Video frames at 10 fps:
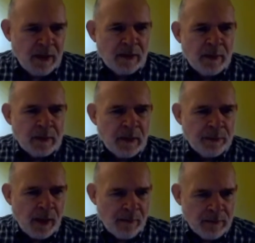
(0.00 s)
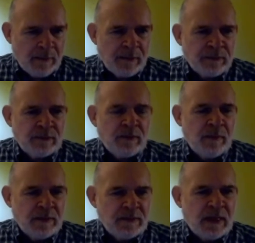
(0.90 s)
The problem is, if
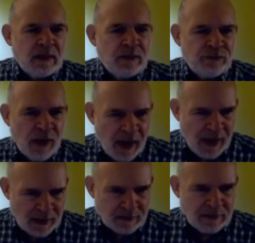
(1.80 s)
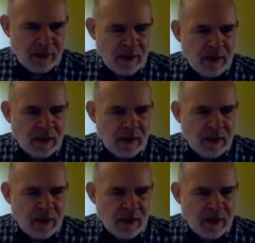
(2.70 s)
somebody's getting shocked,